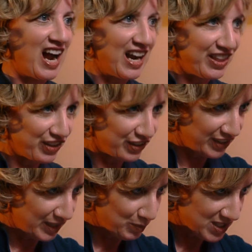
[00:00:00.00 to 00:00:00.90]
I thought her
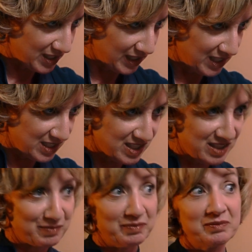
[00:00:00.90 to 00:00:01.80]
name was
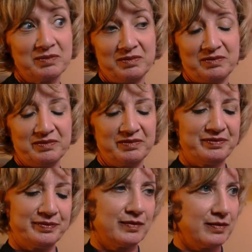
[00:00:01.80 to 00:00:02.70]
Elise. Slave name.